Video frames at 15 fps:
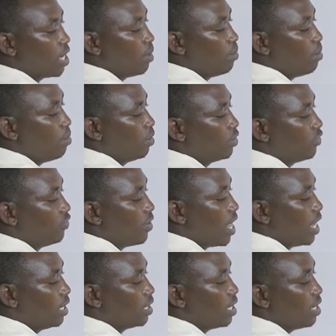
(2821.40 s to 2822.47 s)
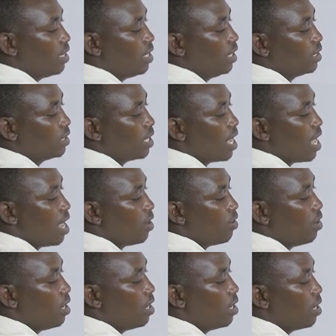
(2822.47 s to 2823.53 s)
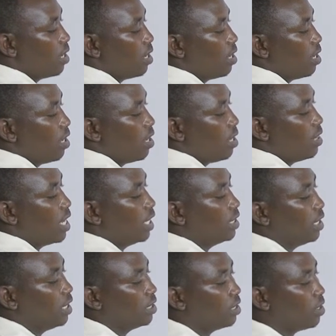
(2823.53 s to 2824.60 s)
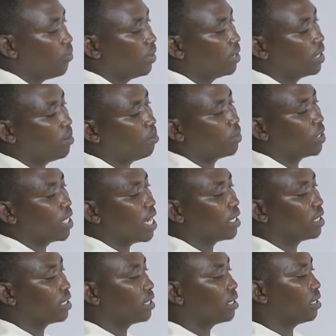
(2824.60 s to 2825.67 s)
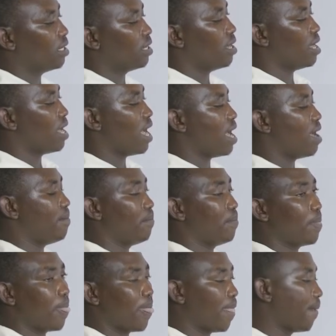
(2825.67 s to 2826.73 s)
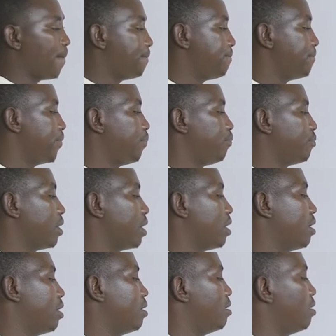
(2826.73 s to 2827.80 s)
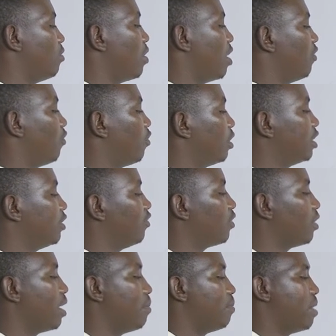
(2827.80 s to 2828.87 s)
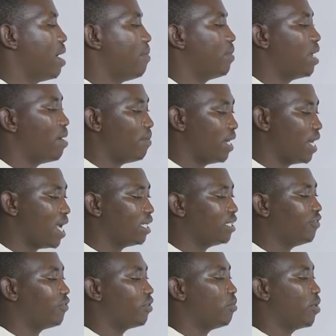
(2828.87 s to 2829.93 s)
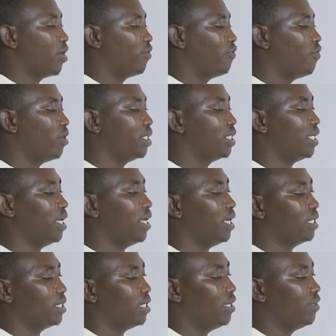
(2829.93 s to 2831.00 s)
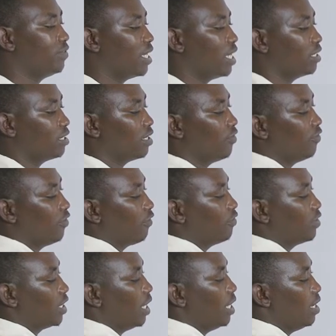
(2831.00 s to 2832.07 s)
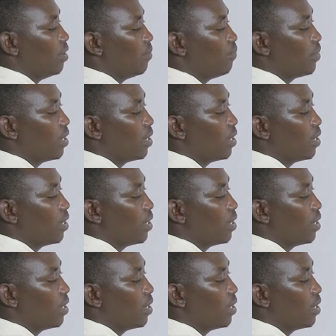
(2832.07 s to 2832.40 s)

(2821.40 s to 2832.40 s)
we can be able to find this angle. That is, we subtract 140 from, 90 from 140, it gives us 50